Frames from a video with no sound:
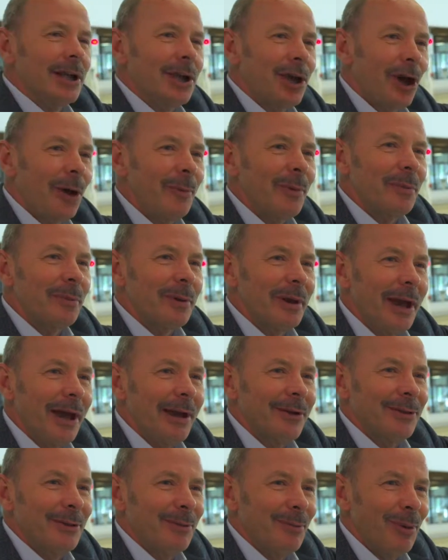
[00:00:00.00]
a comic
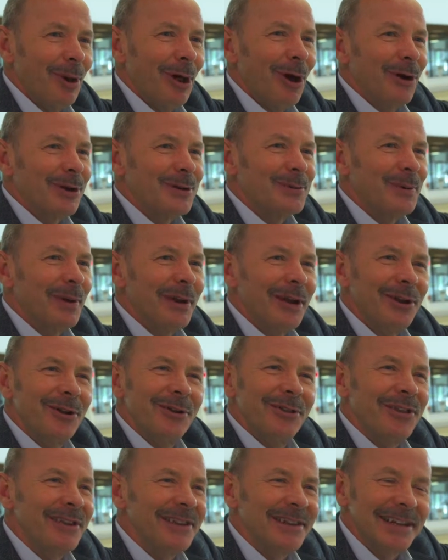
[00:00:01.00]
behind the blocks, but I
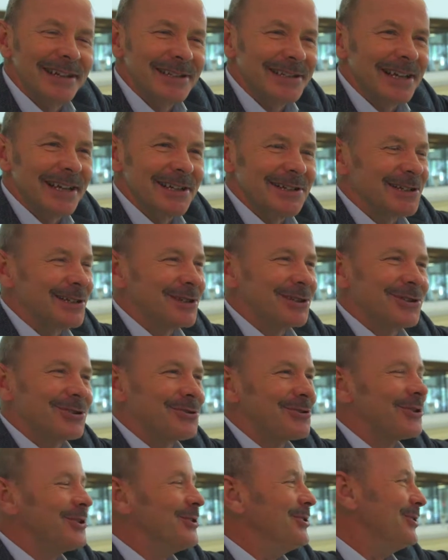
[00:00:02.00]
don't think that's actually
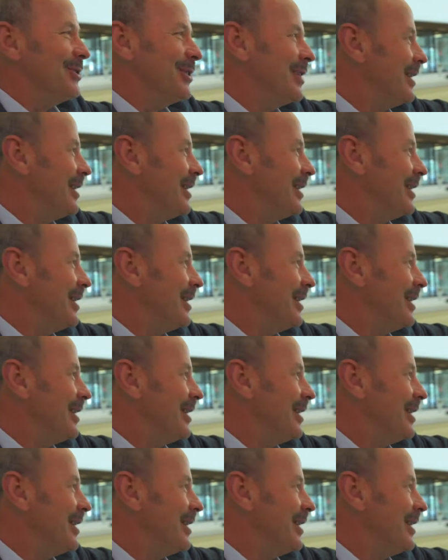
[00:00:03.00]
true.